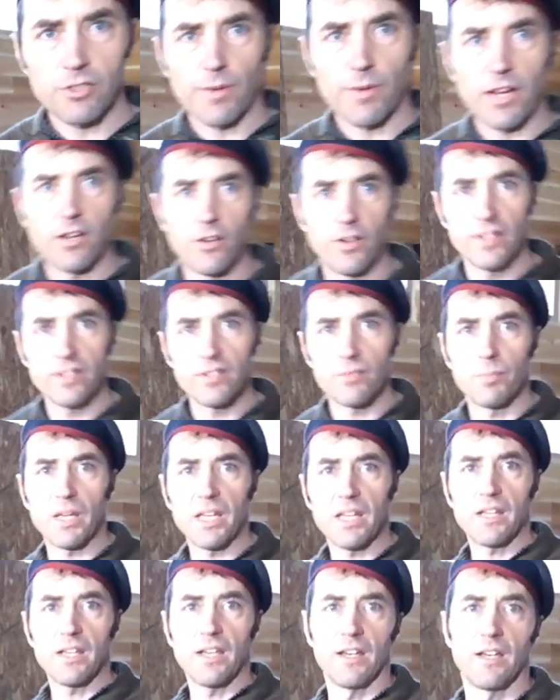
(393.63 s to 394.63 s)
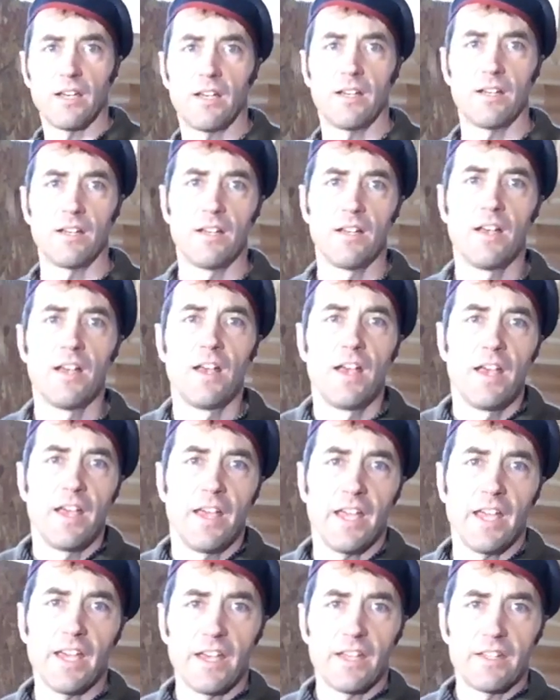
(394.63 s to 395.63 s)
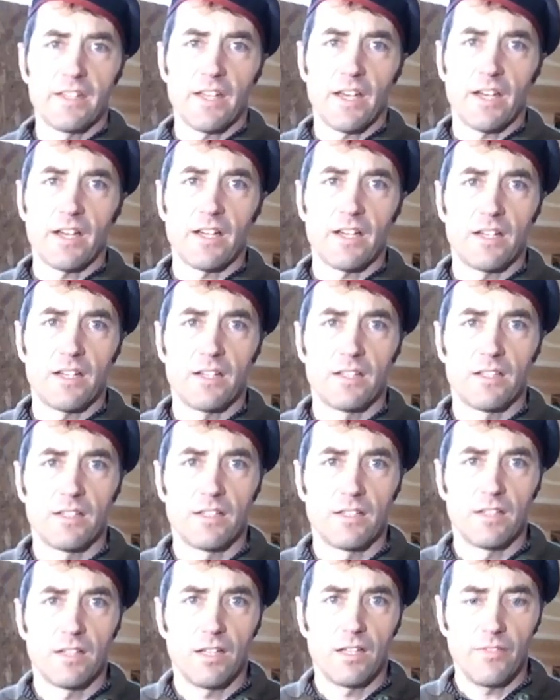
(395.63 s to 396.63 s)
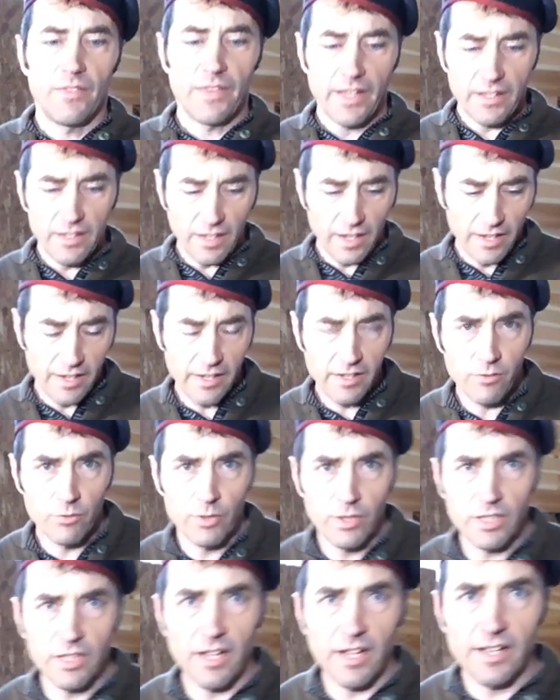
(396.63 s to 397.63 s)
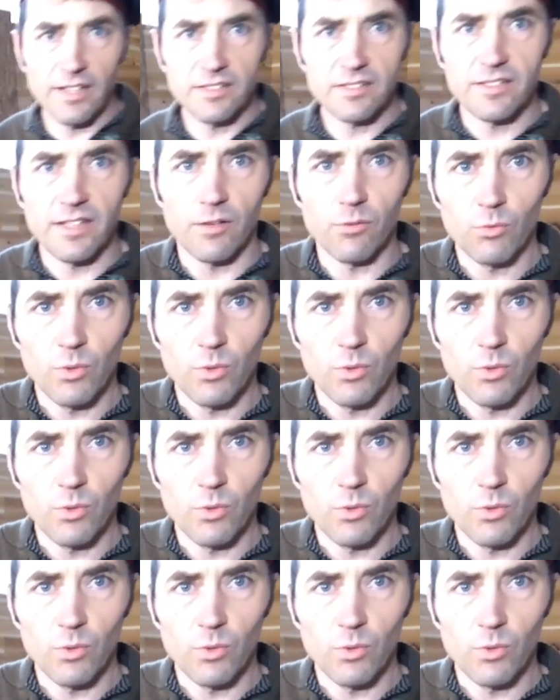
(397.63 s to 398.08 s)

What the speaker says: about OSB, and then I realized that